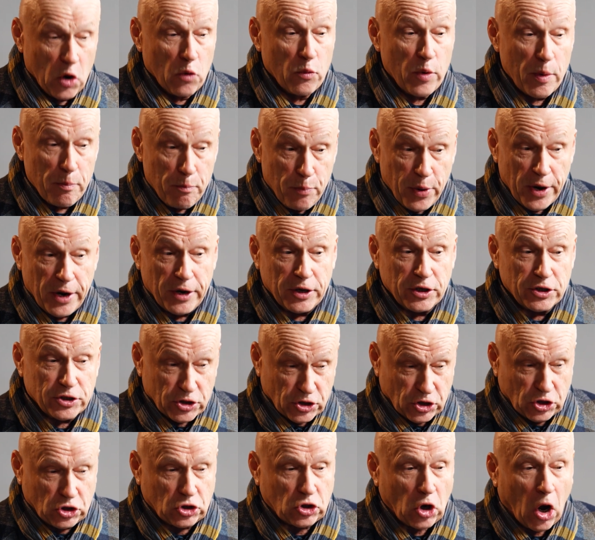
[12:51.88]
We
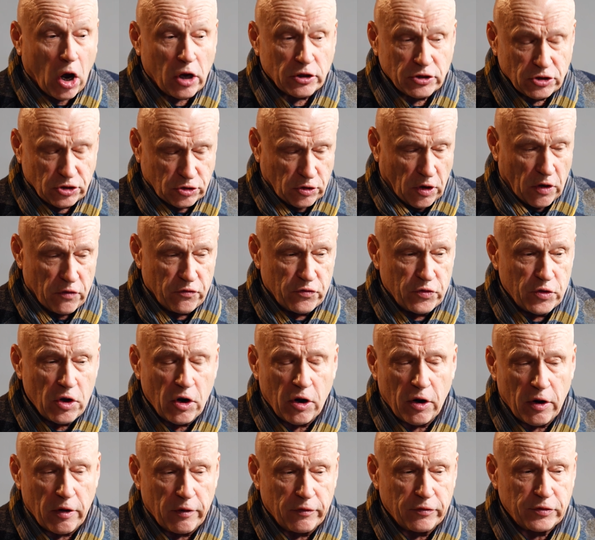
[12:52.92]
burned tons of
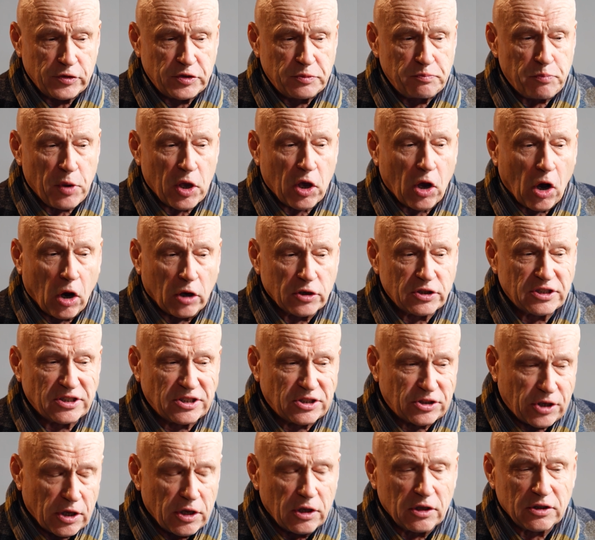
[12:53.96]
nerves because
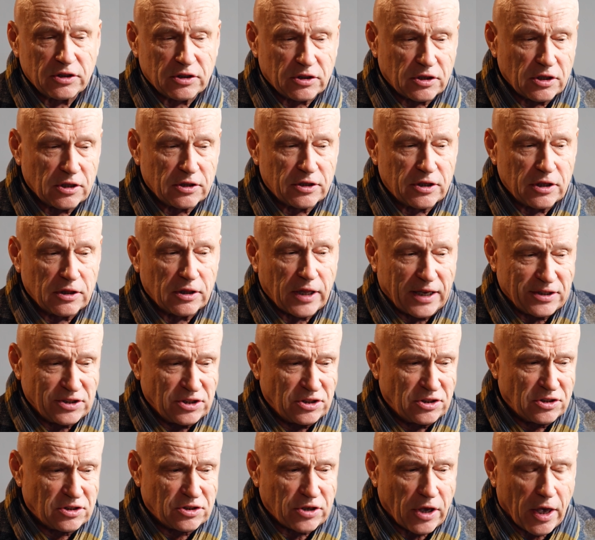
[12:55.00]
still till the
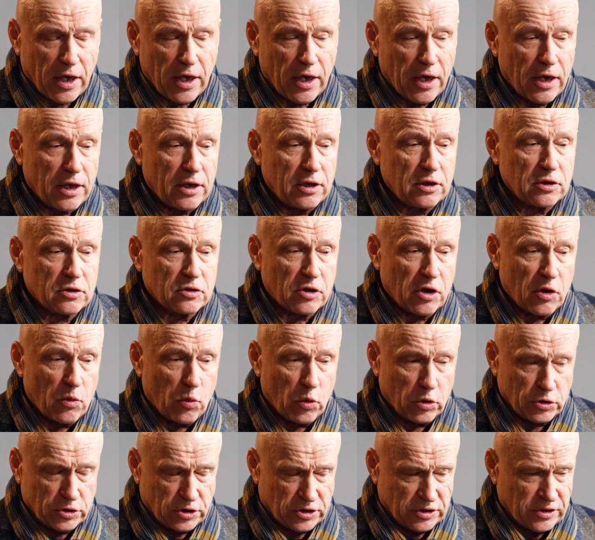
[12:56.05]
last day there
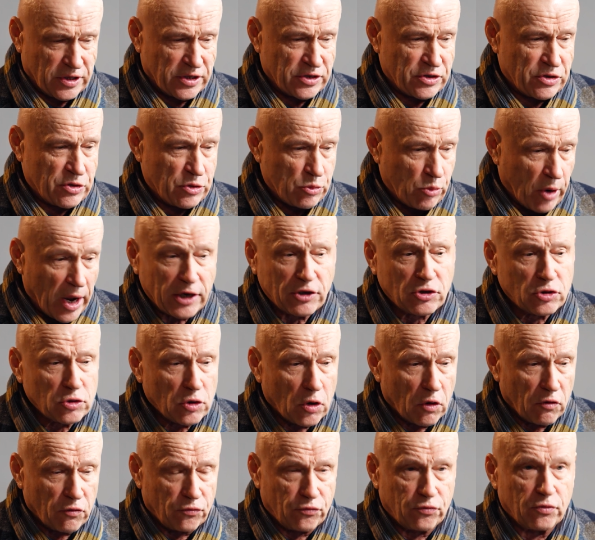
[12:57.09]
was the threat
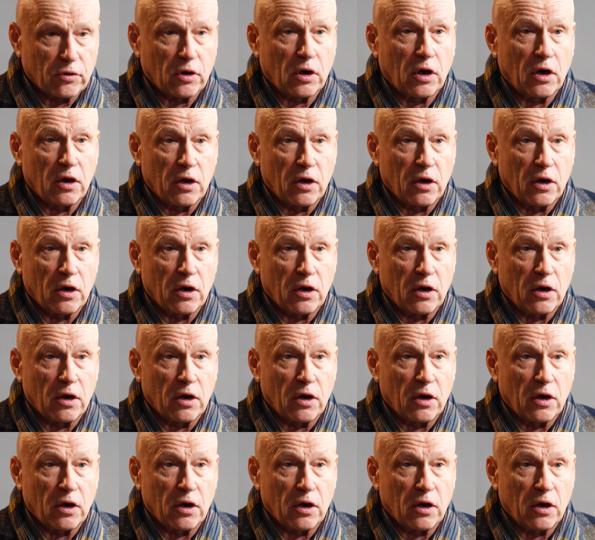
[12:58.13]
of